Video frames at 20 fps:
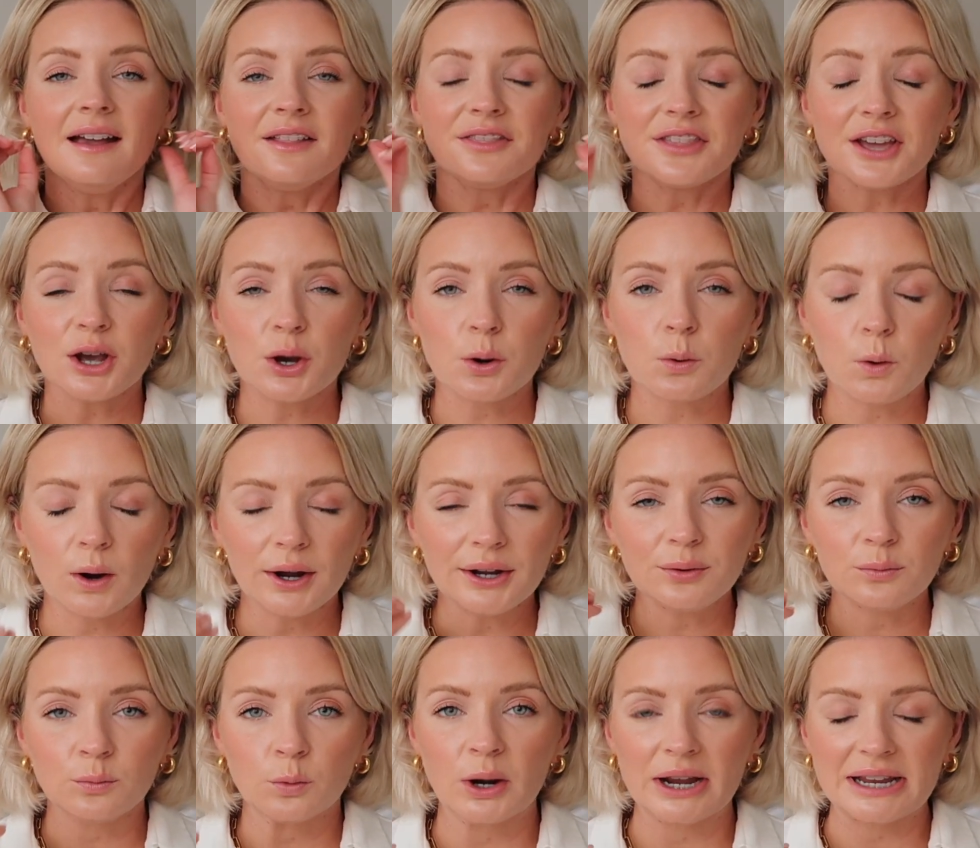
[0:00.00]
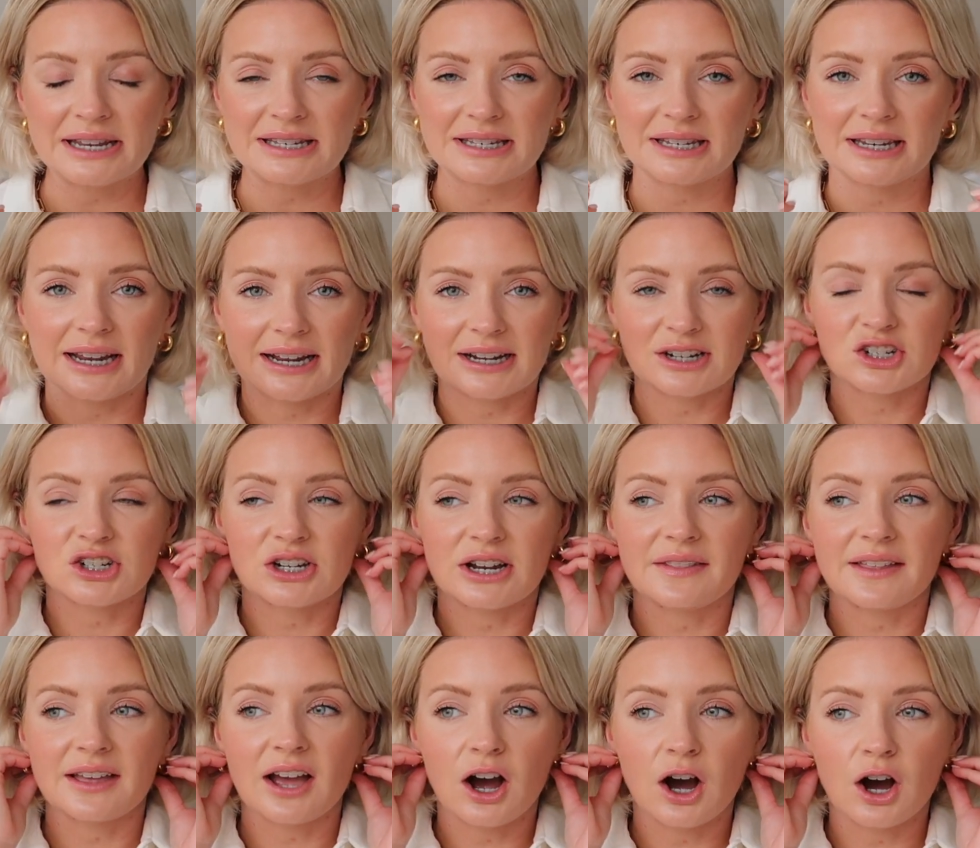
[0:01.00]
They're quite weighty actually,
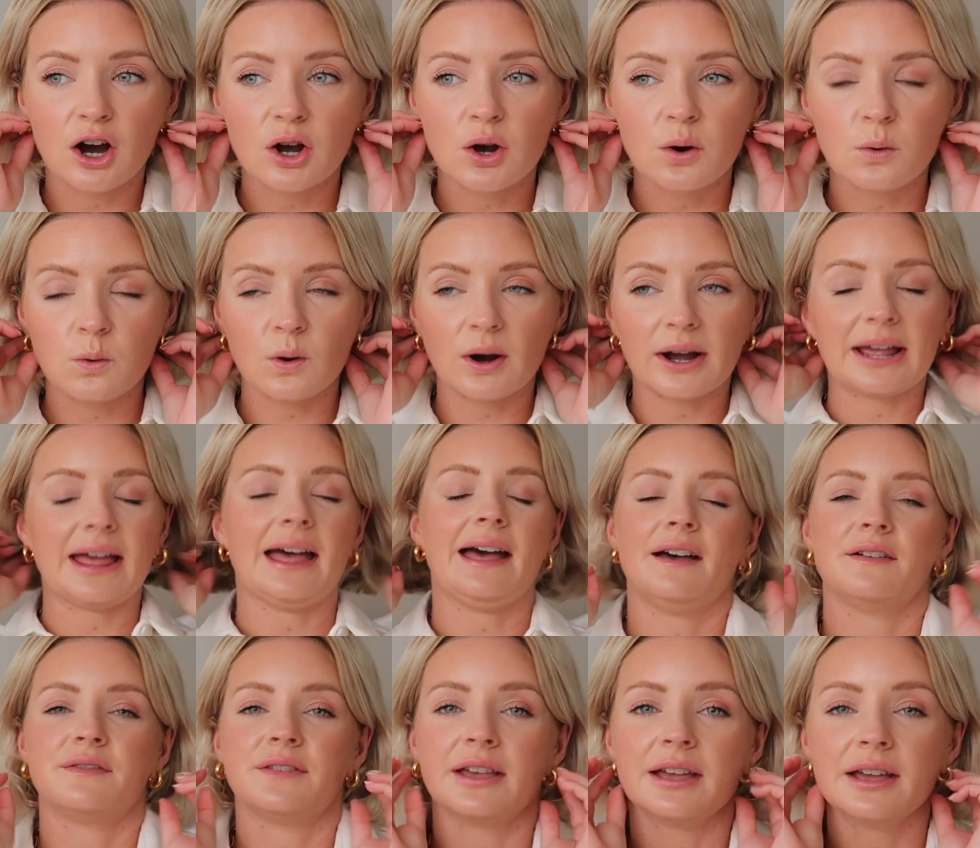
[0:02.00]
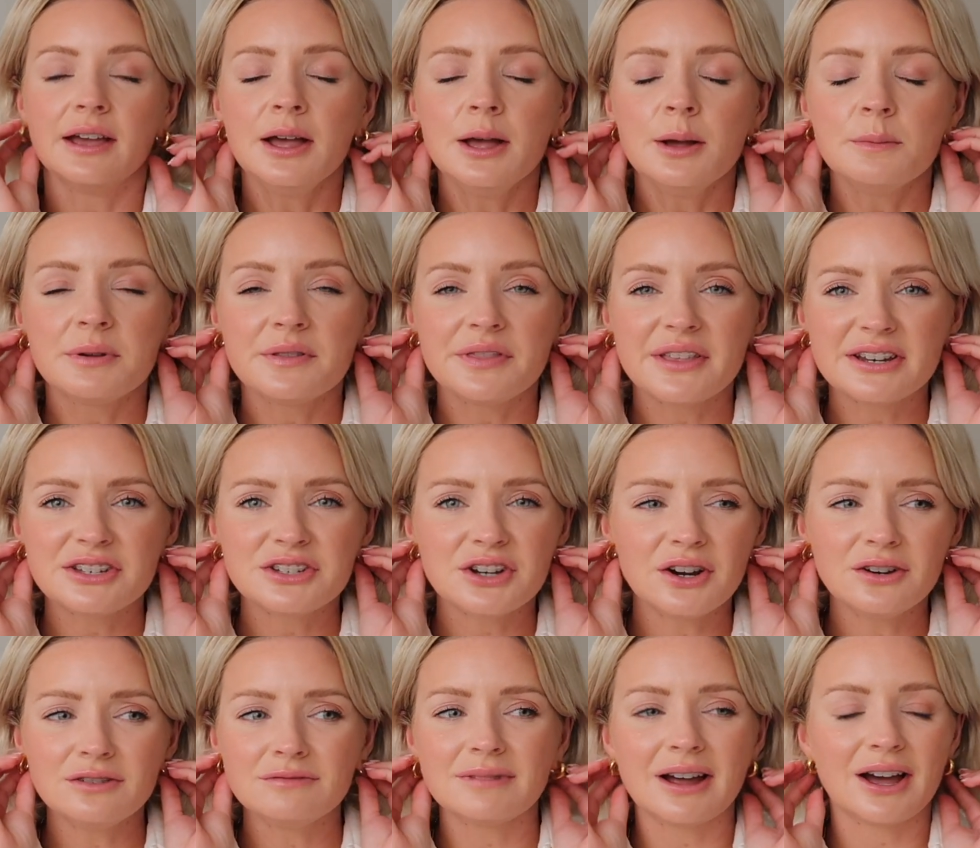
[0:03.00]
they are quite heavy, but they
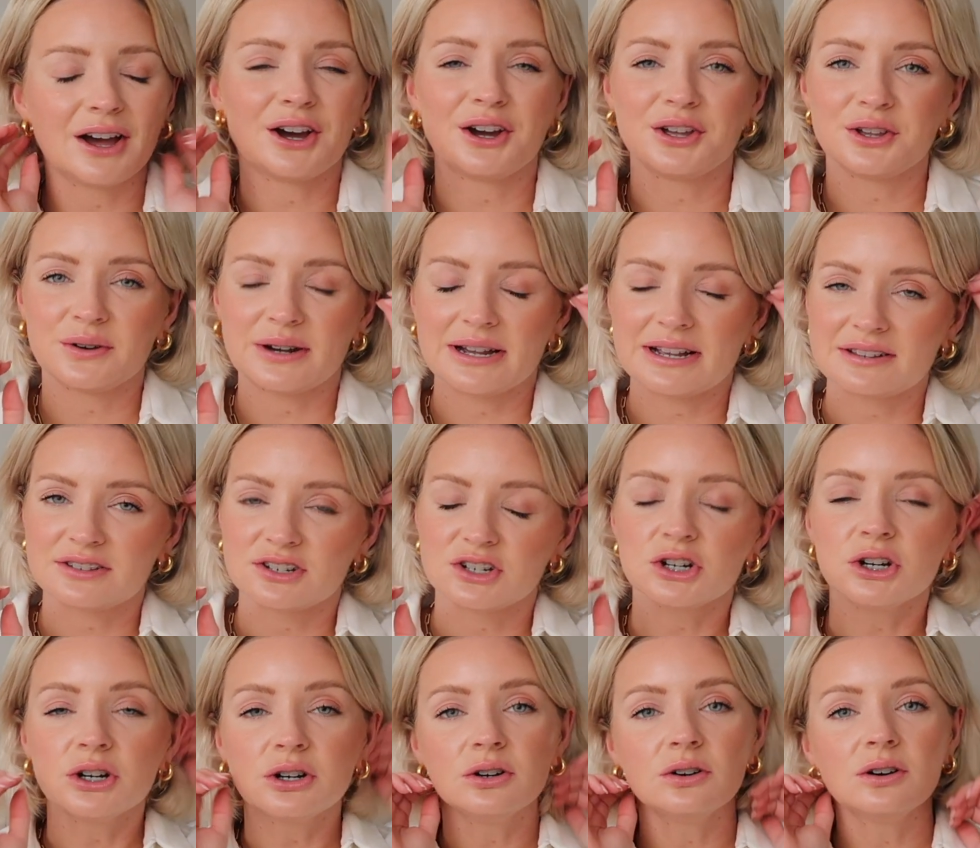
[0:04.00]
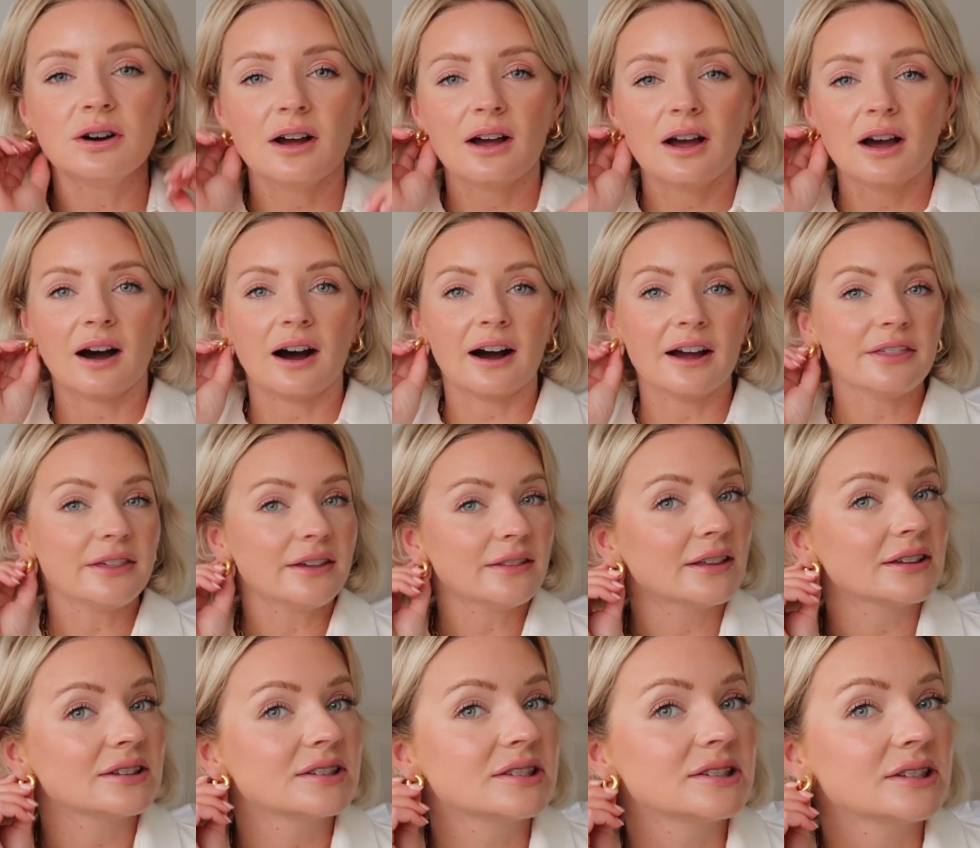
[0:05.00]
don't hurt your ears at all. I think
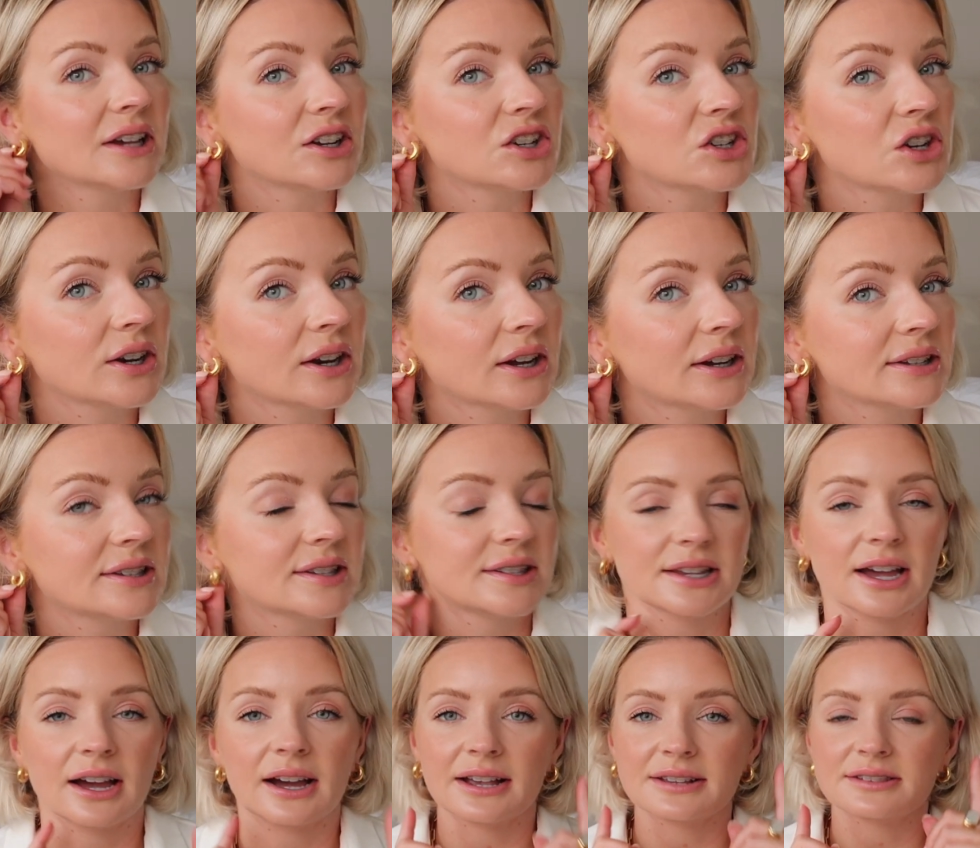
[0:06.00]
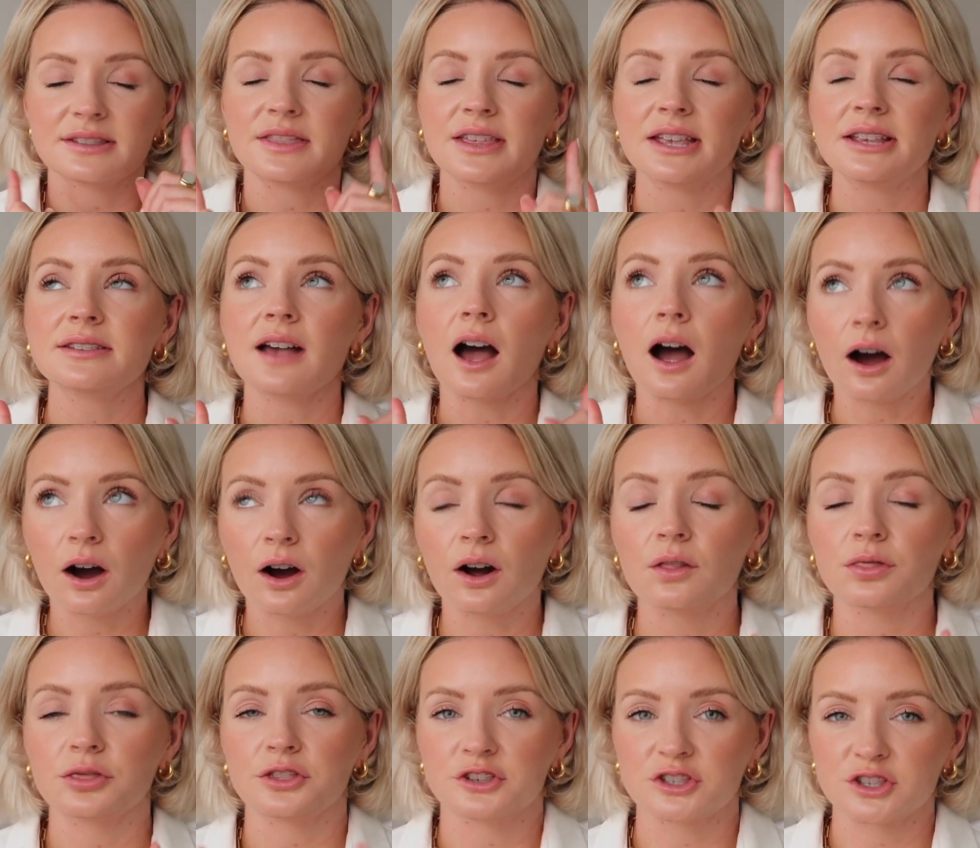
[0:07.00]
they're such a nice size. These
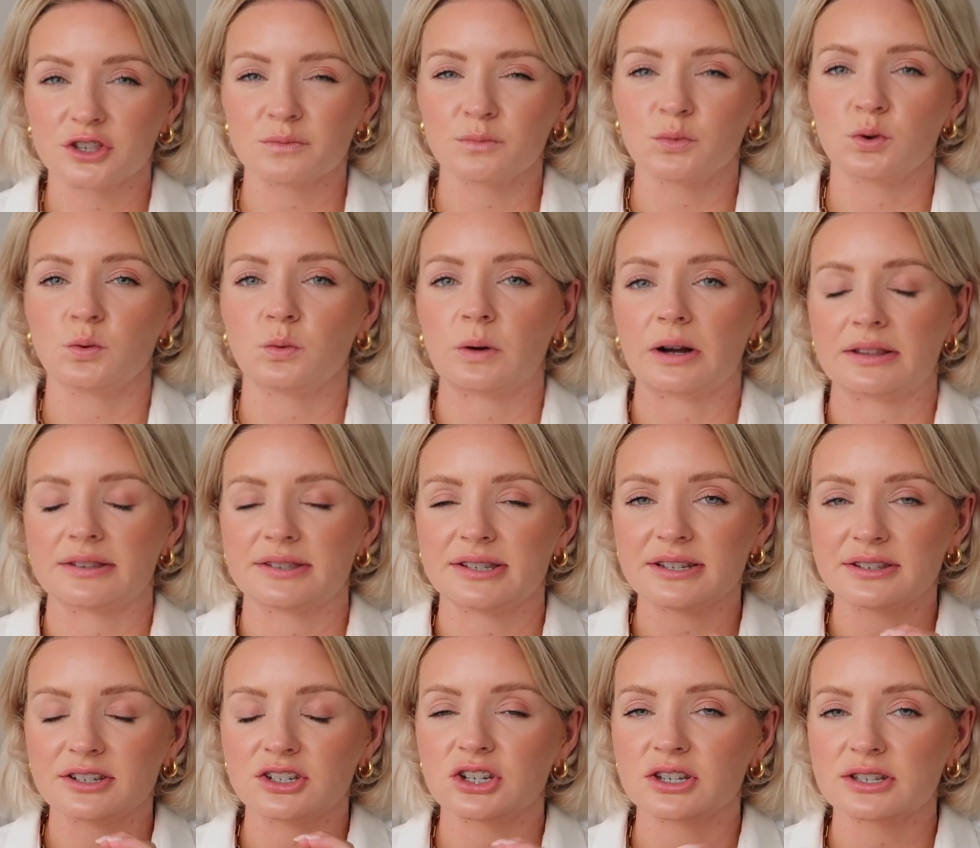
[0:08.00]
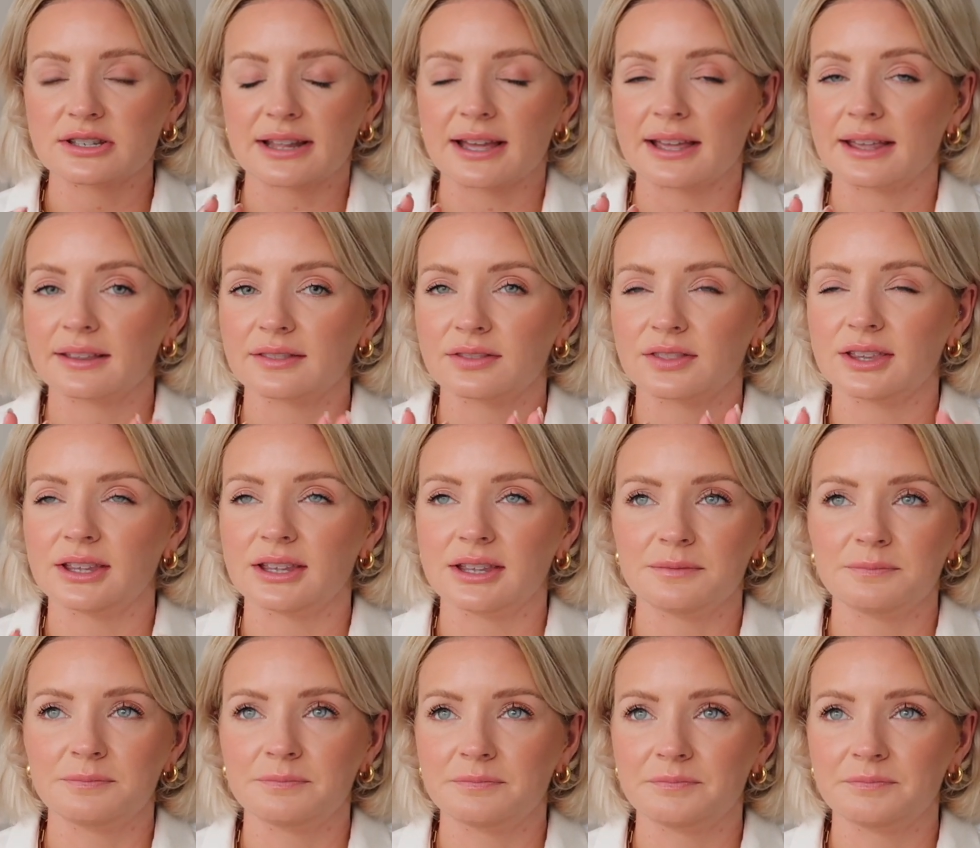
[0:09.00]
aren't the small ones, these are just like the,